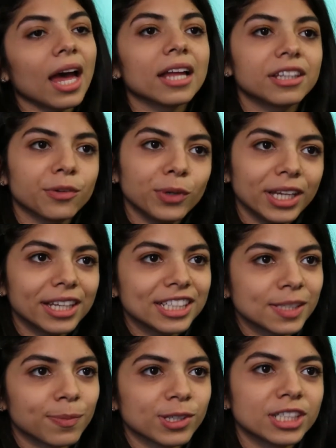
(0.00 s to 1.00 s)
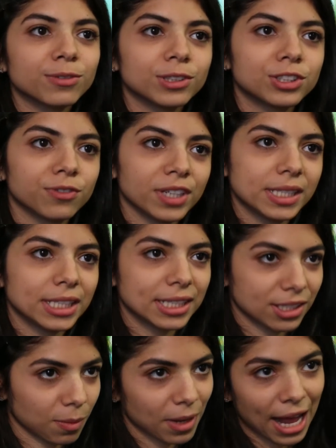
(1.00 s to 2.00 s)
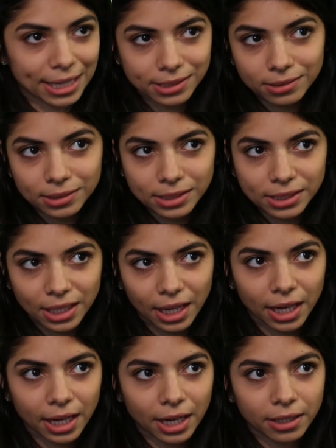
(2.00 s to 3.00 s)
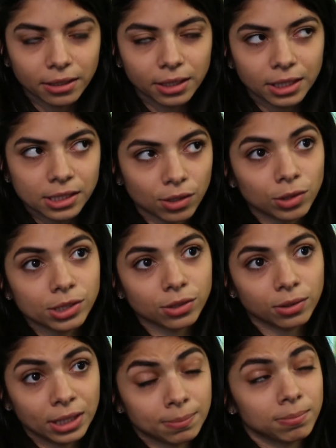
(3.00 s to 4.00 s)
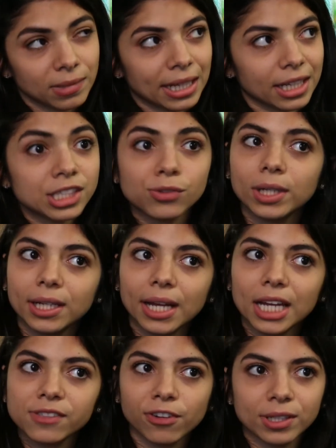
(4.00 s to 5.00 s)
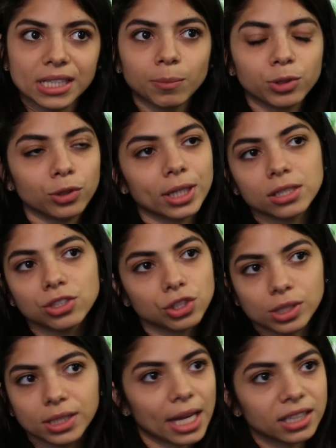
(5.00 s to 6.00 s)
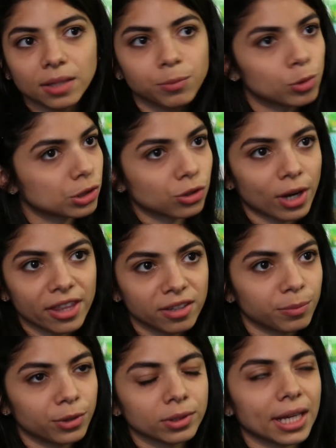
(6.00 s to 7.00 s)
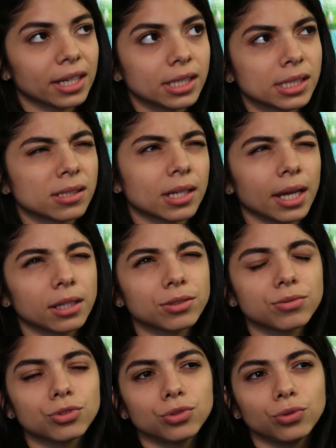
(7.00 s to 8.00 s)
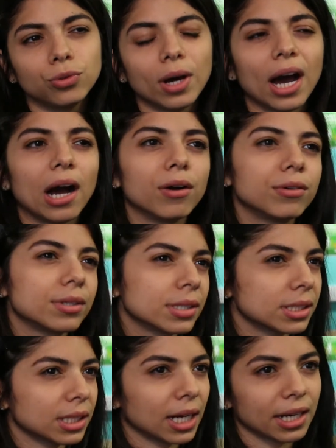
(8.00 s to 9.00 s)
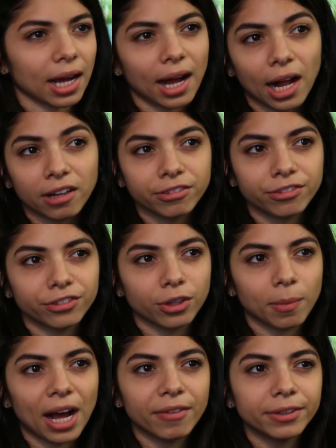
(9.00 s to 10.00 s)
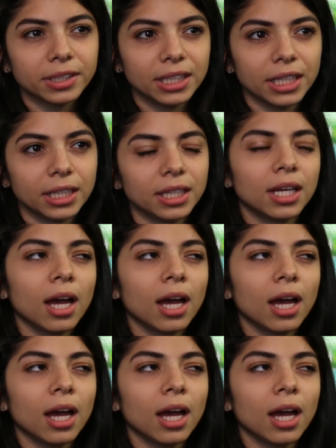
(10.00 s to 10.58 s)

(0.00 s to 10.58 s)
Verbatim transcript: At the weekend, it's possible to visit some castles, and it's also it, like it's really nice. For example, you can just take the bus to Edinburgh, that is like two hours and a half from Aberdeen.